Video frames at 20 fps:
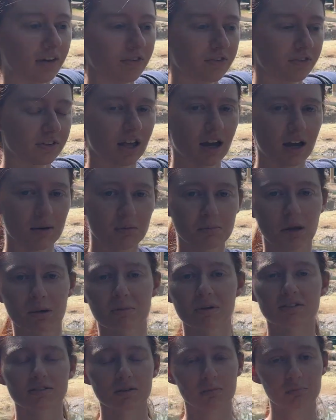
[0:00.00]
for them and
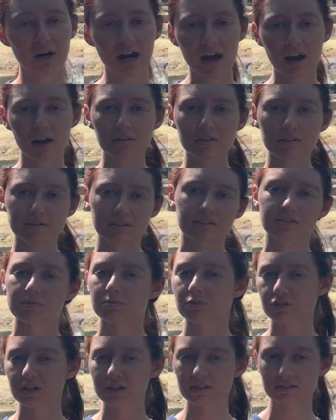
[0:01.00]
maybe some browse and some
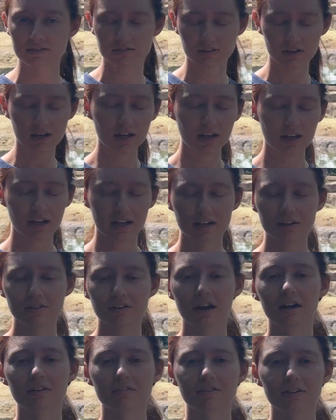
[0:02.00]
treats hidden
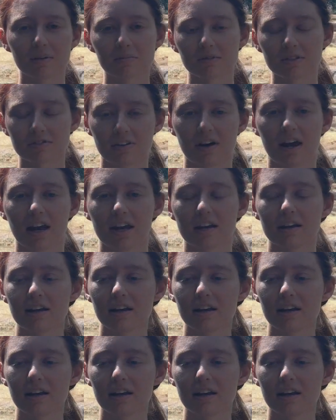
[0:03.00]
around for them to find.